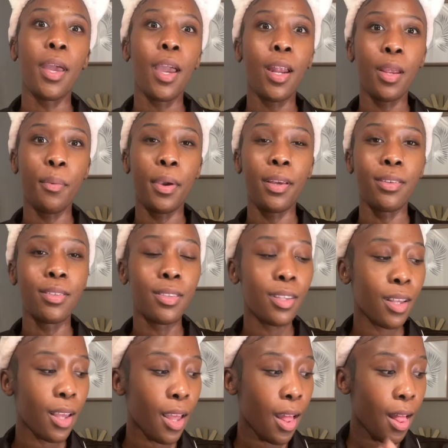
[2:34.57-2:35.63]
Anyways,
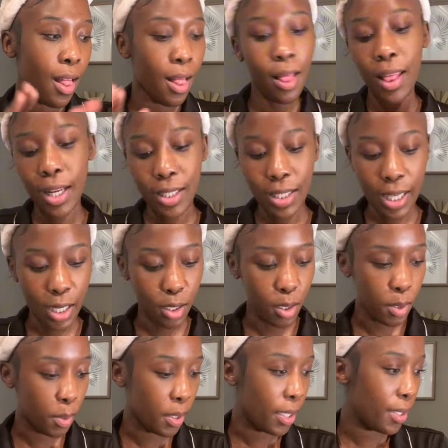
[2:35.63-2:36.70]
let's get
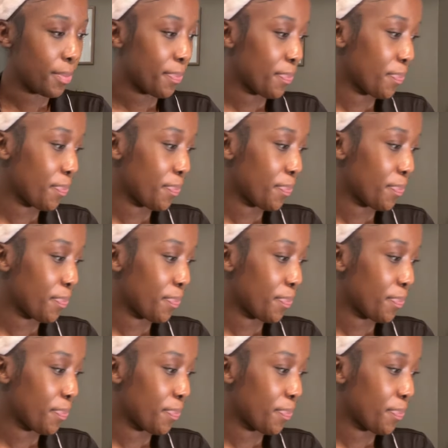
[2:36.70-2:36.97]
into it.